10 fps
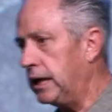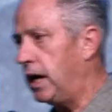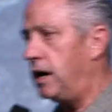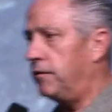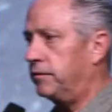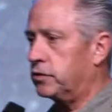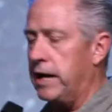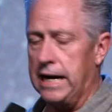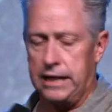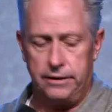off
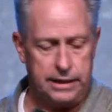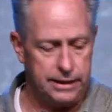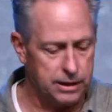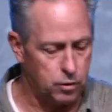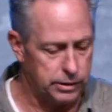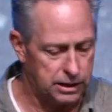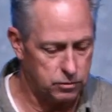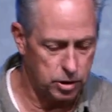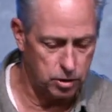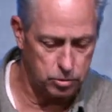track and they, they go down
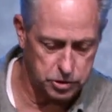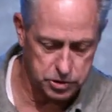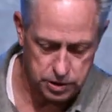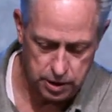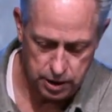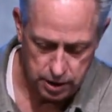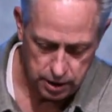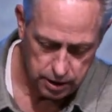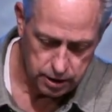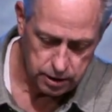roads.
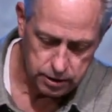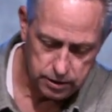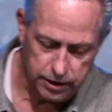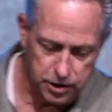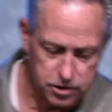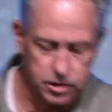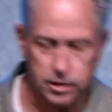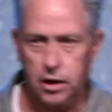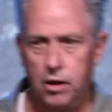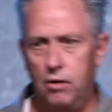Years
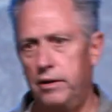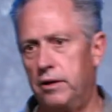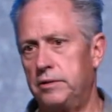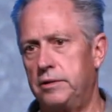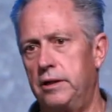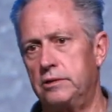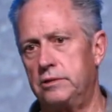ago, there's, there's